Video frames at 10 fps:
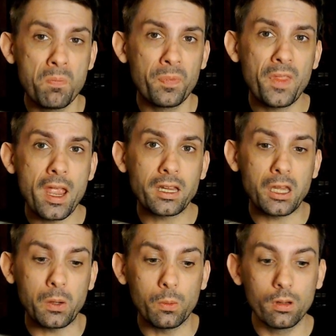Thank
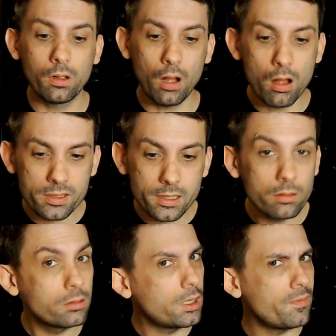you.
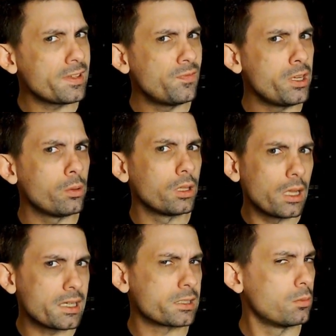Also, give this video a
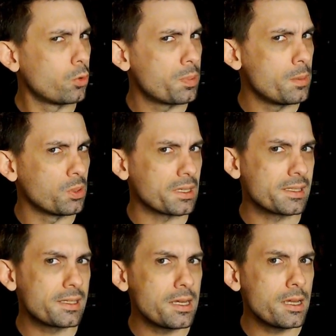like so more people can
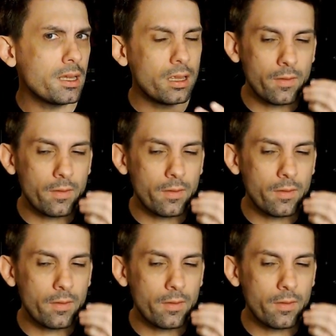see it.